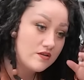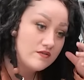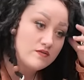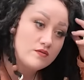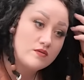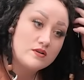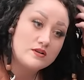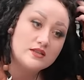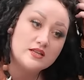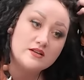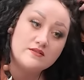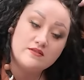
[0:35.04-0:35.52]

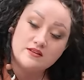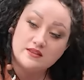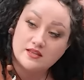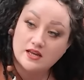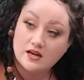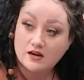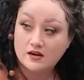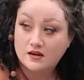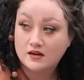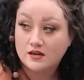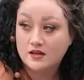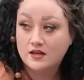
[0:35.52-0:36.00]
afford living
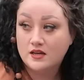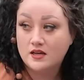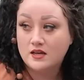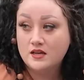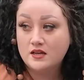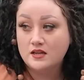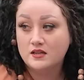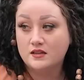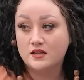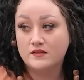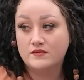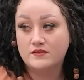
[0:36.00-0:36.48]
there.
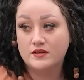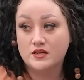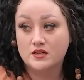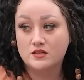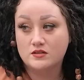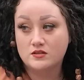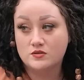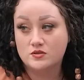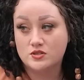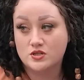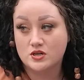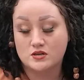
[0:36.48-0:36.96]
Living
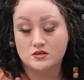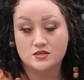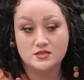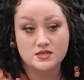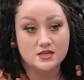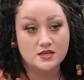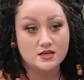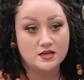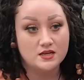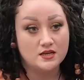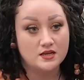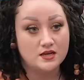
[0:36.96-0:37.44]
in New
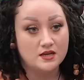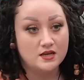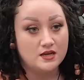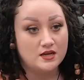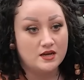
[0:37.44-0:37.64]
Jersey